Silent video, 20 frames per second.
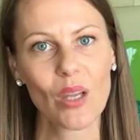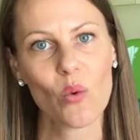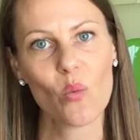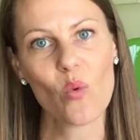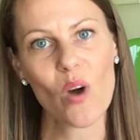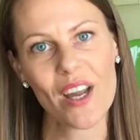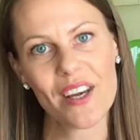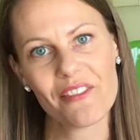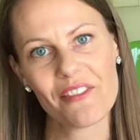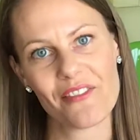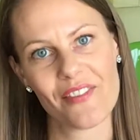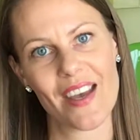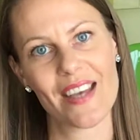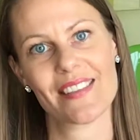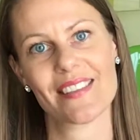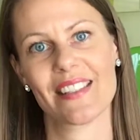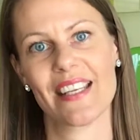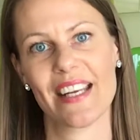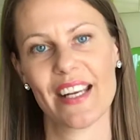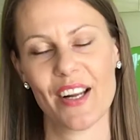One
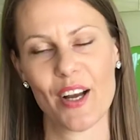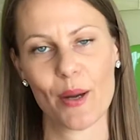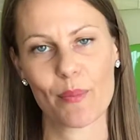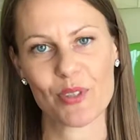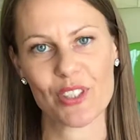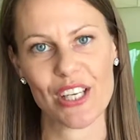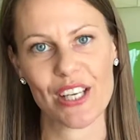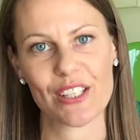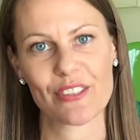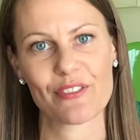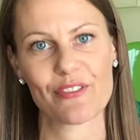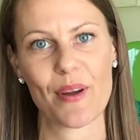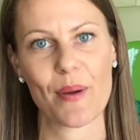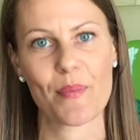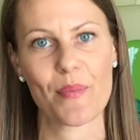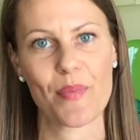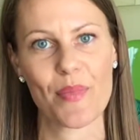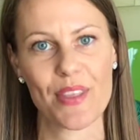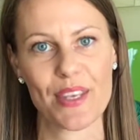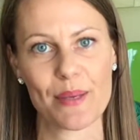fascinating object
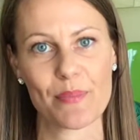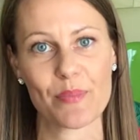from the